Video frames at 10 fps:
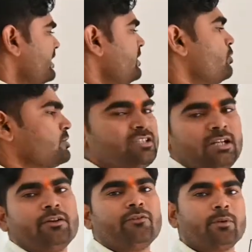and
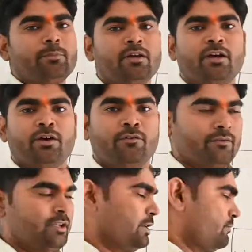auxiliary verb?
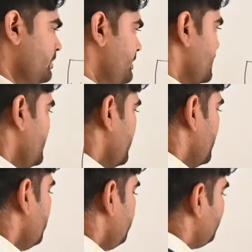It will be
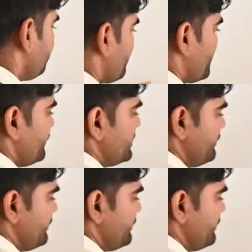clear with the